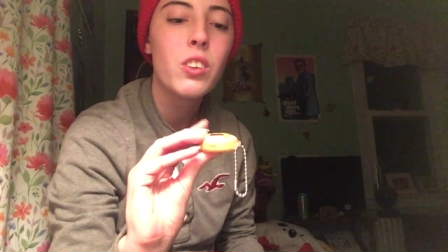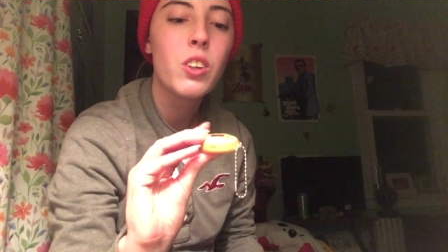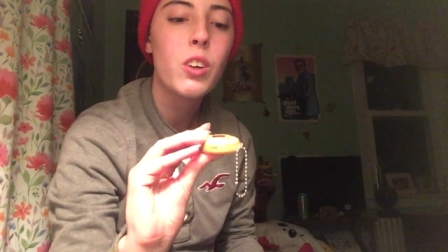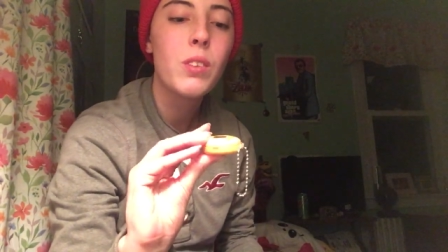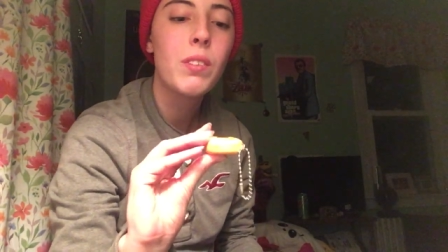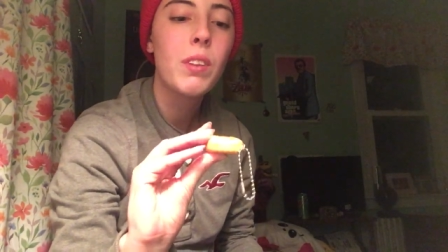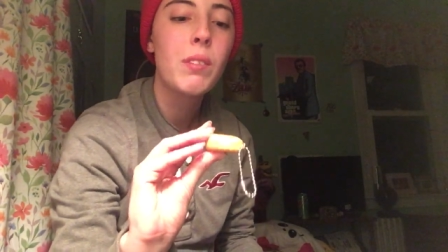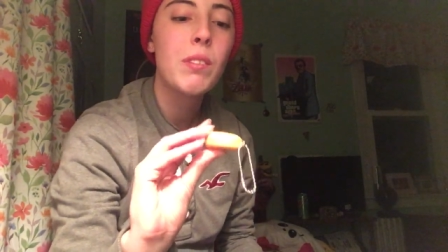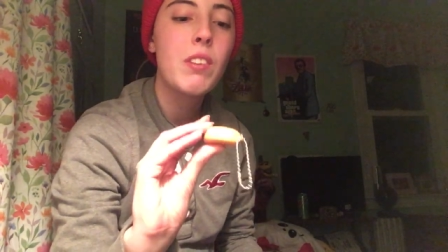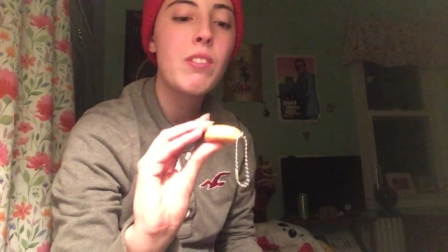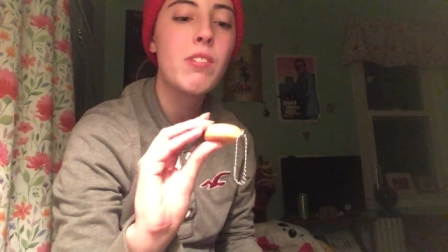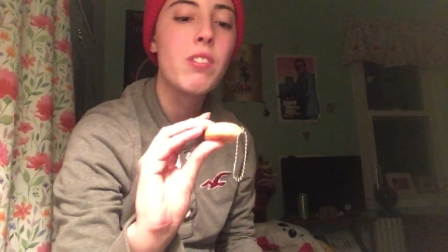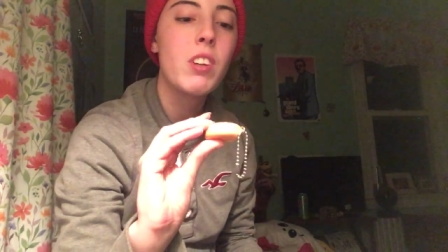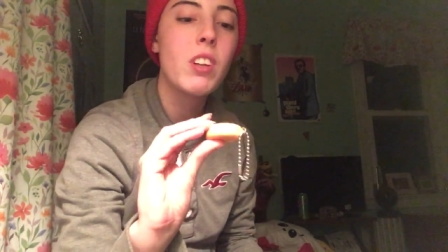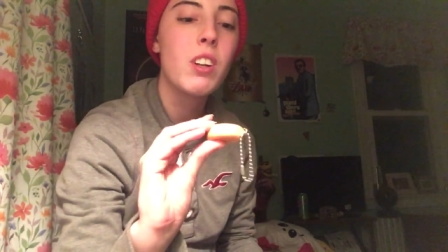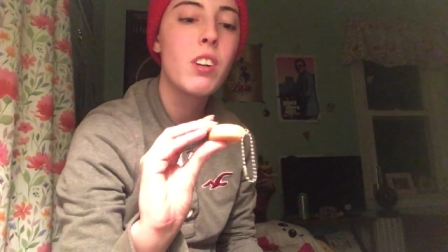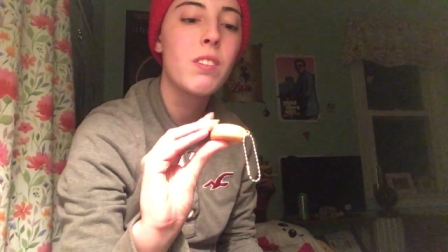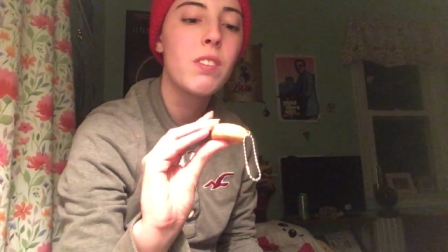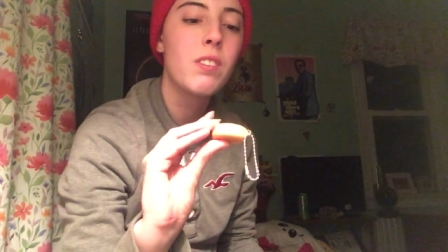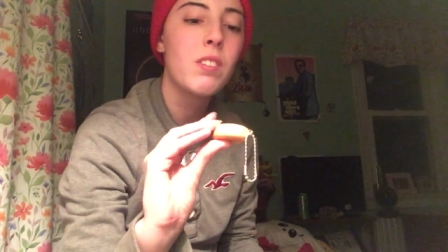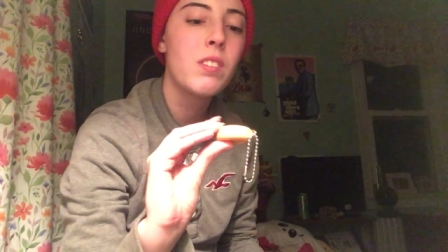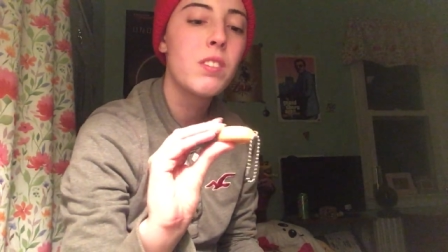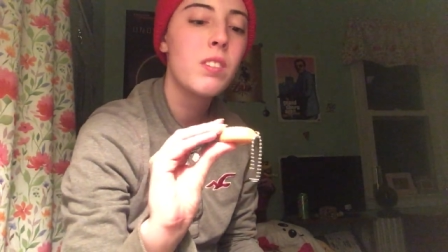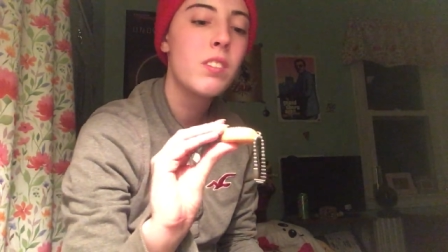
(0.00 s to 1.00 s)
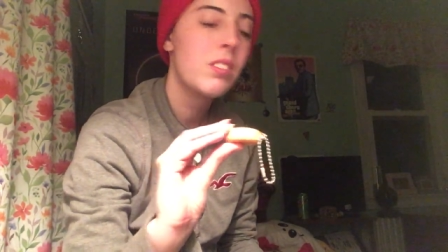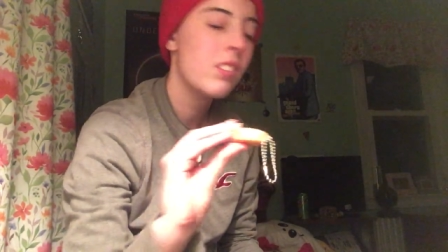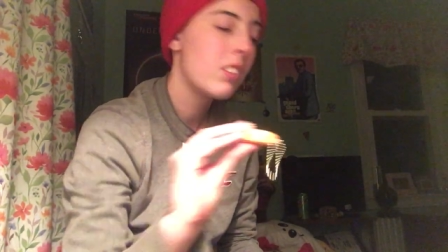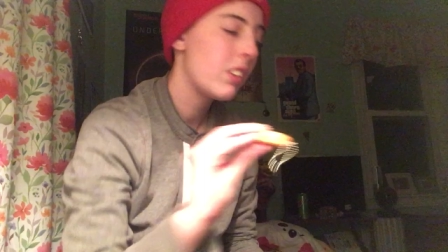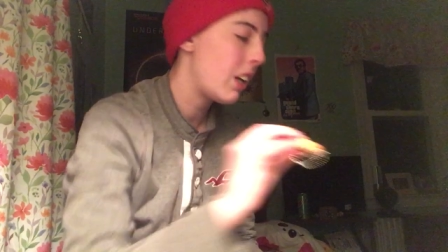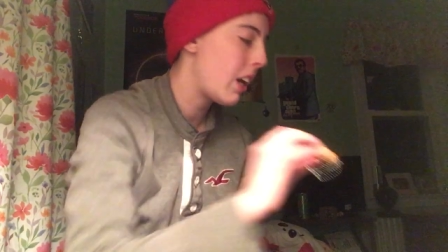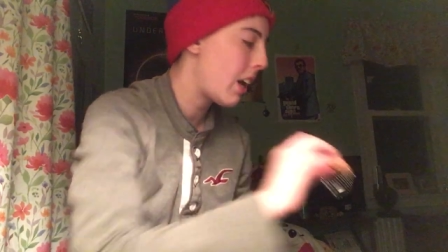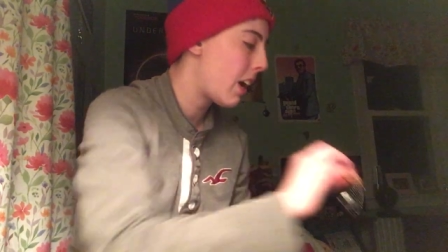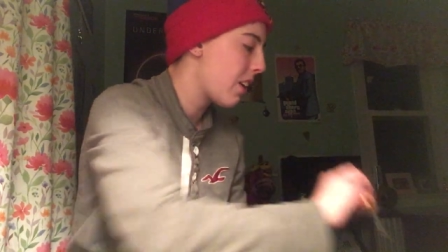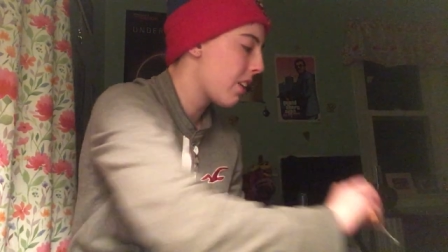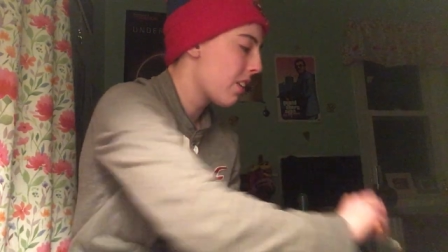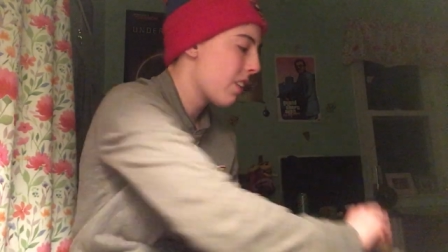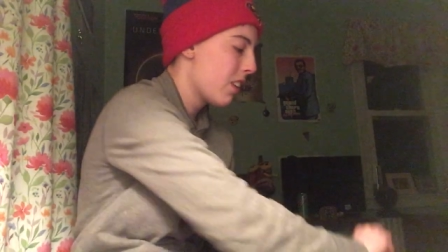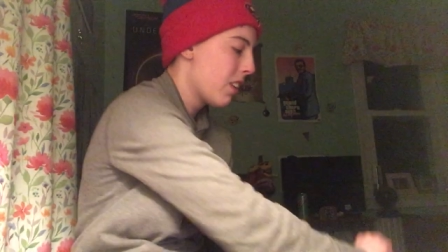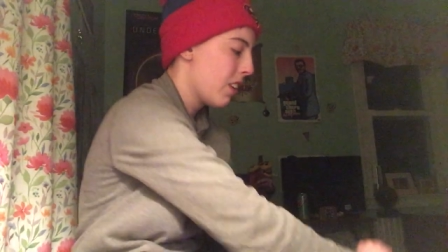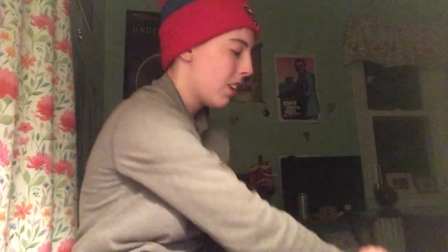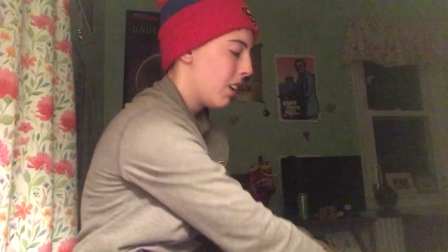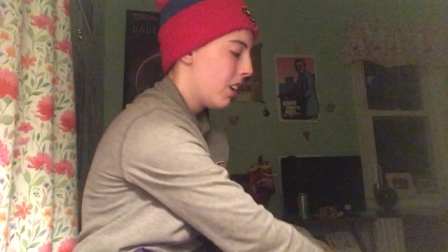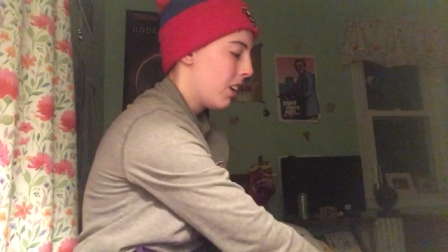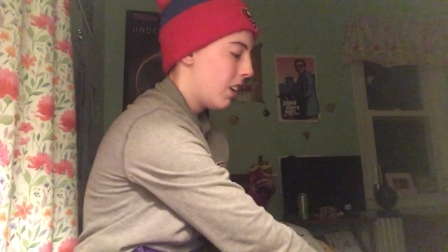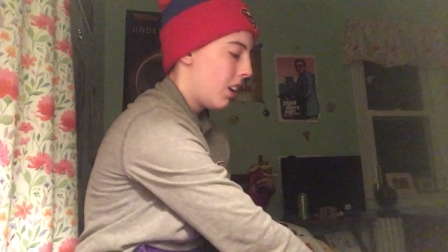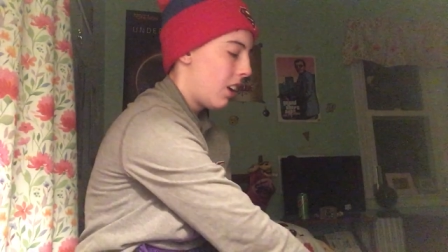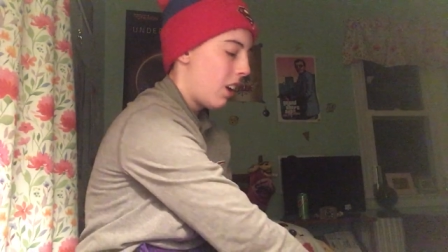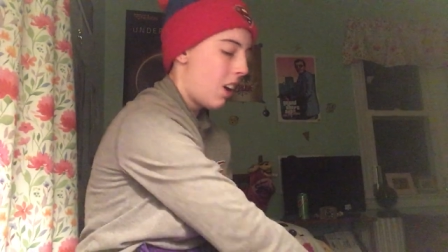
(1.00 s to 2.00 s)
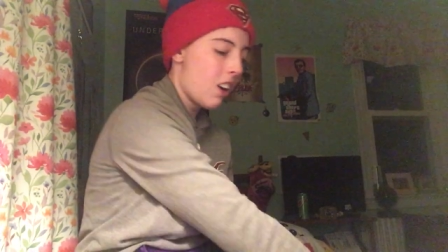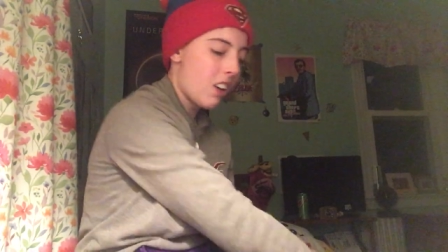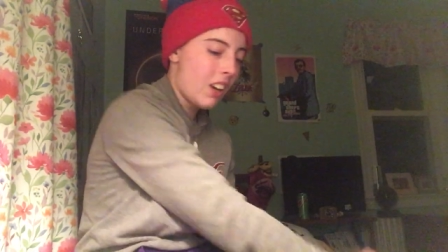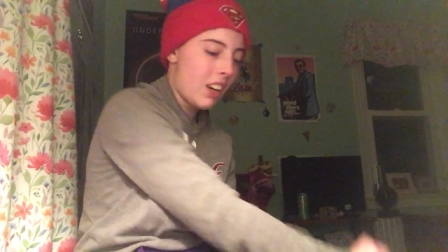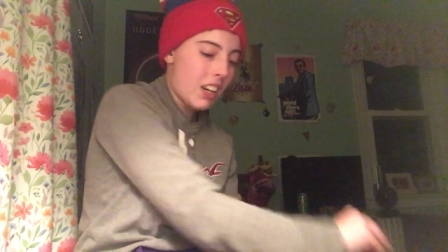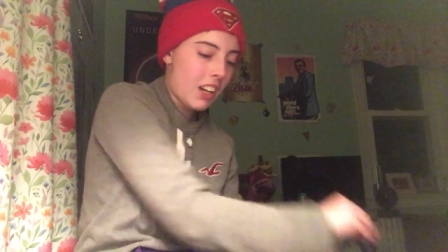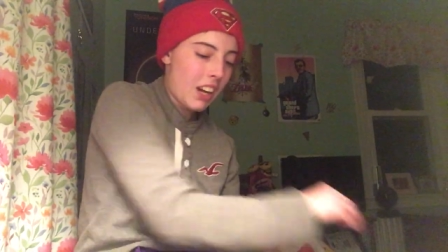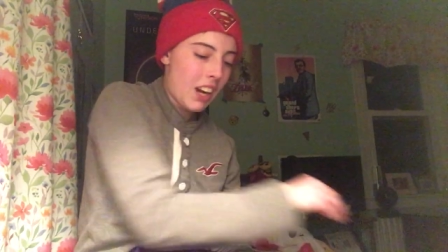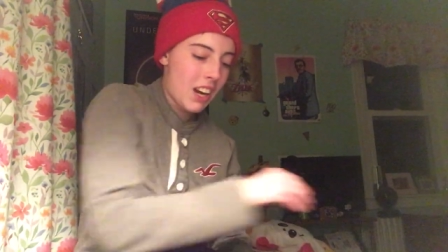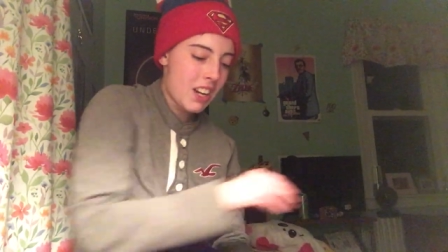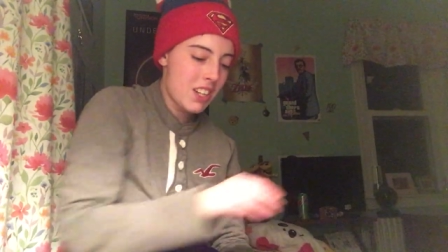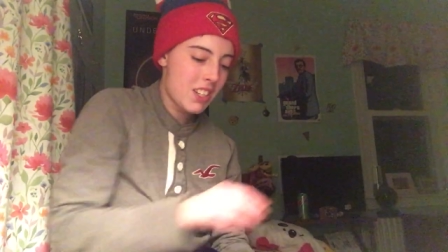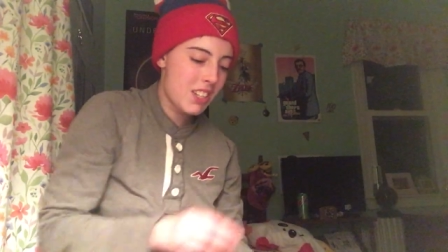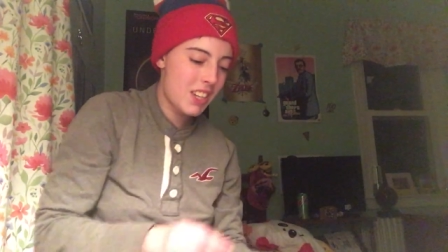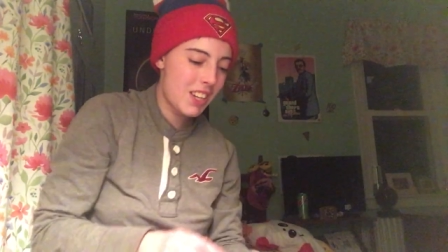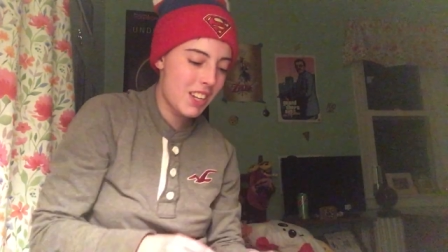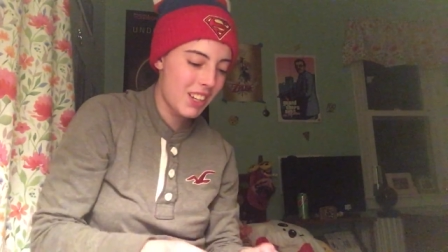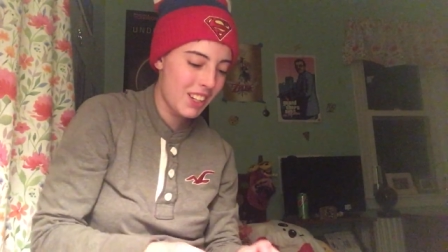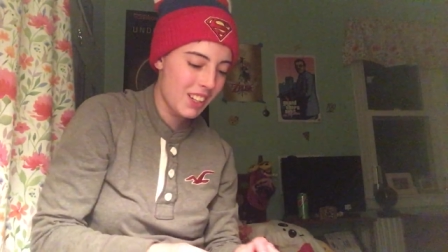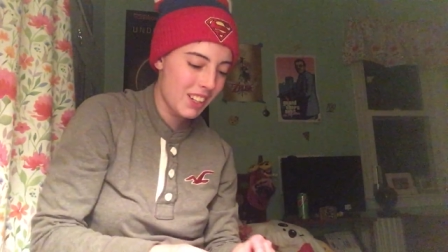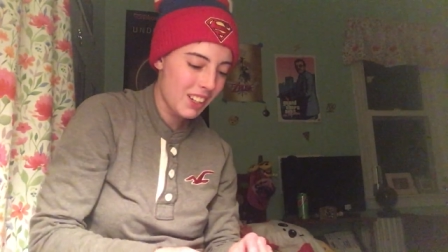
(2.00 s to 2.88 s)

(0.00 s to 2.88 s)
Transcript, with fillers: Oop, let me feed him. Yay. Alright, guys.